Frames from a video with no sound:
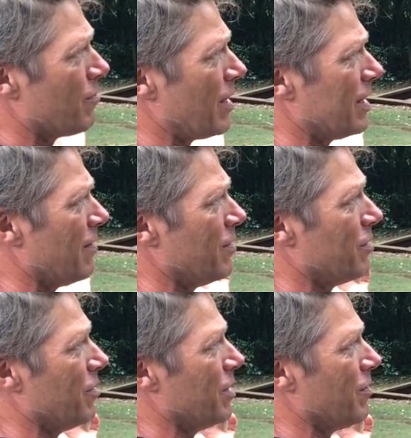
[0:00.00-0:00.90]
runs even
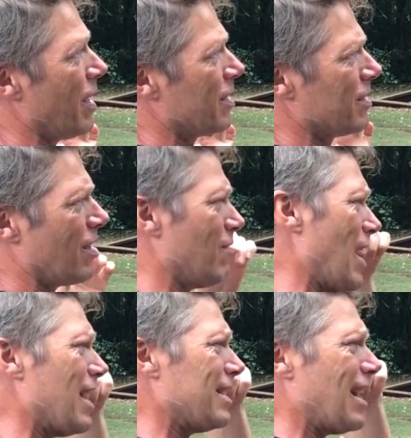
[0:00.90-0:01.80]
during droughts, is going,
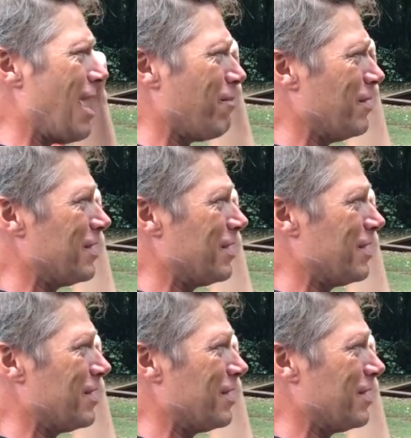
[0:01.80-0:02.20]
how does that happen?